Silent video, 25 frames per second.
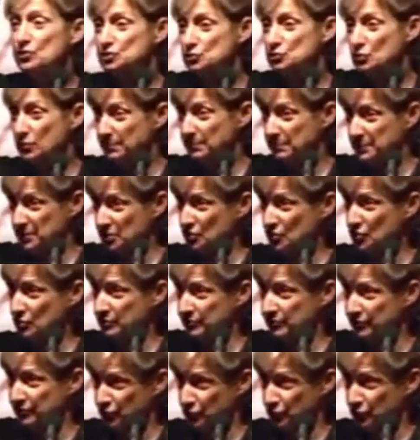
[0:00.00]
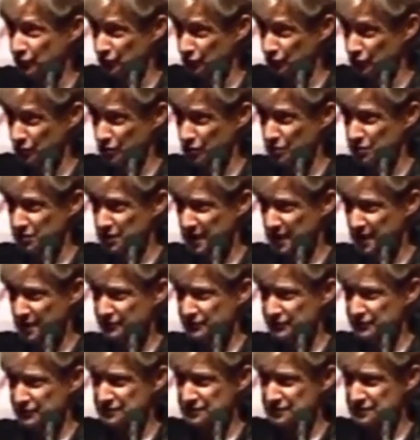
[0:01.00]
to appear before the law, to
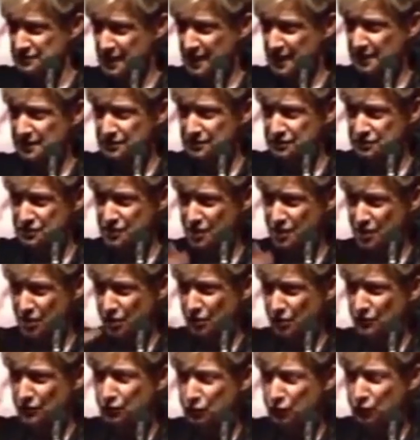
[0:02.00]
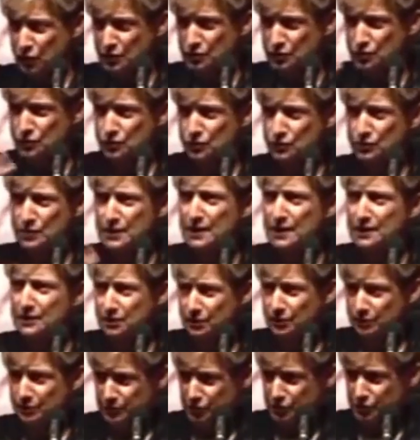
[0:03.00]
have the status of one who can
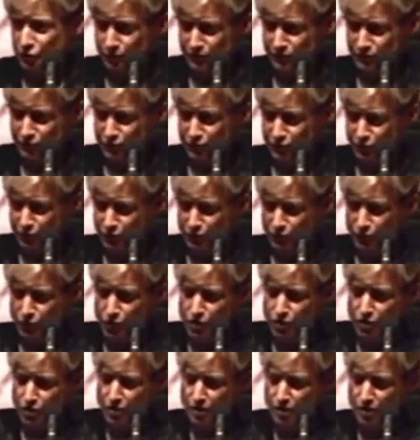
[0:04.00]
appear before the law?